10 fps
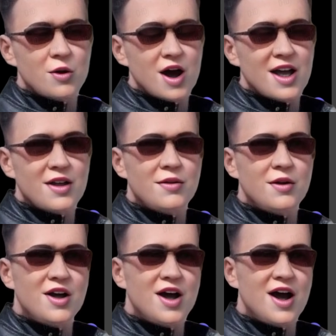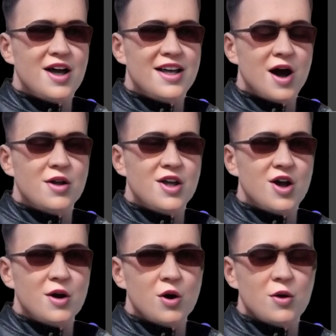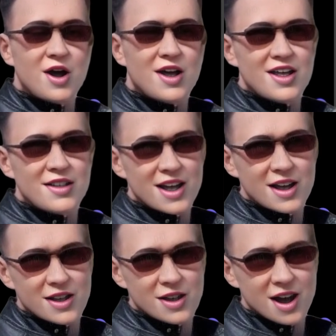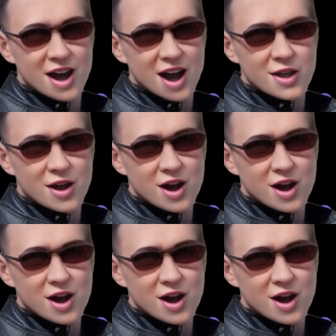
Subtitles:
ready. Now it's look more realistic. The